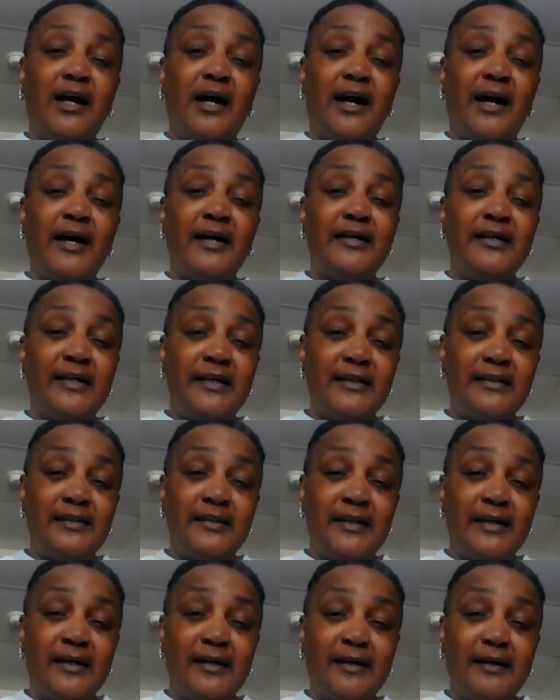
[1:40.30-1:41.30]
I get
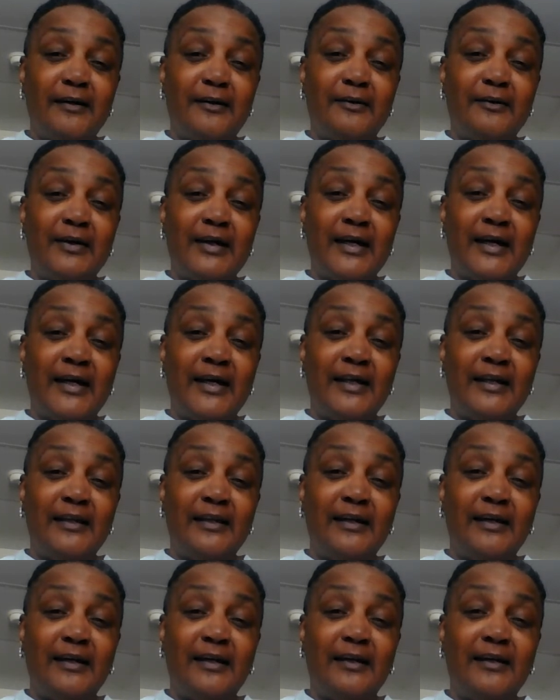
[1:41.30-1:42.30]
there, and
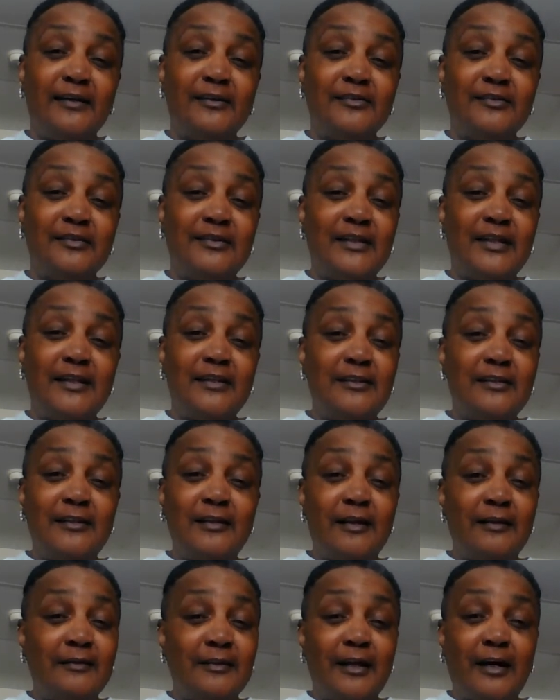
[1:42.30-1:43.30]

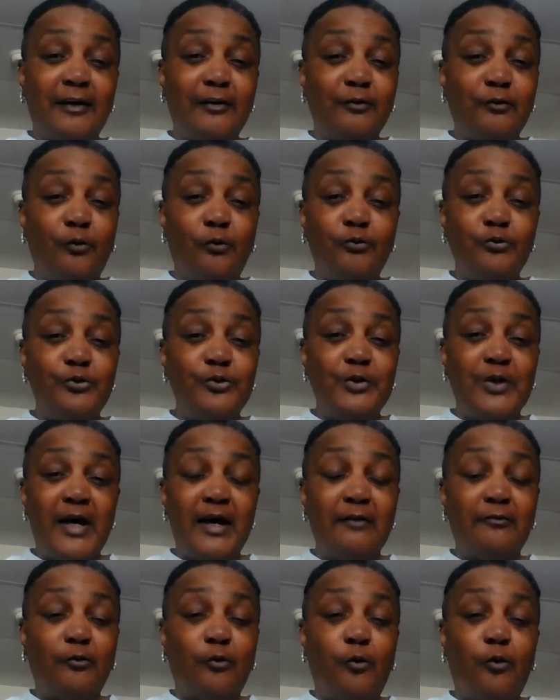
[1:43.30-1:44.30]
now you can
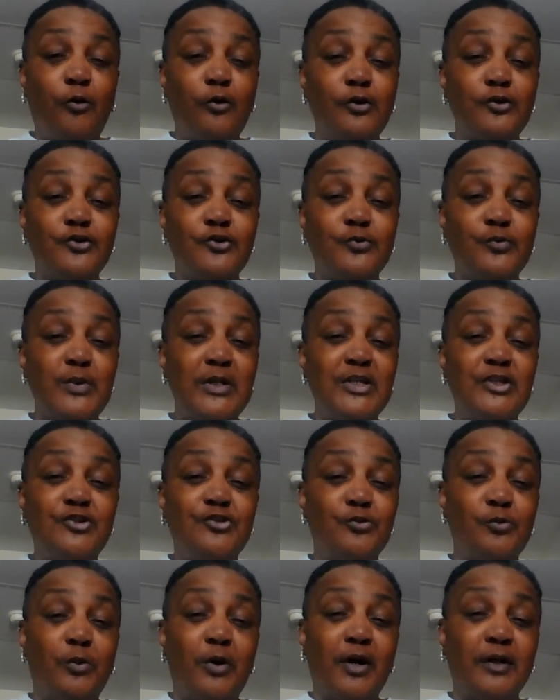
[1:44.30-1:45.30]
have all the sweets
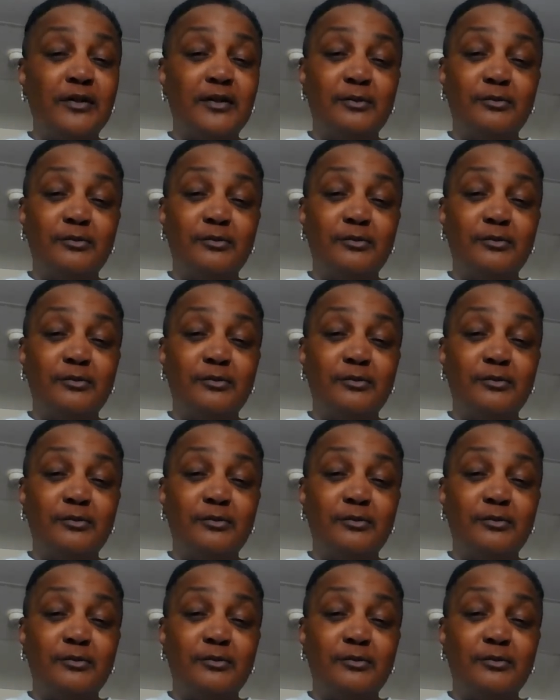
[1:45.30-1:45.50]
you want.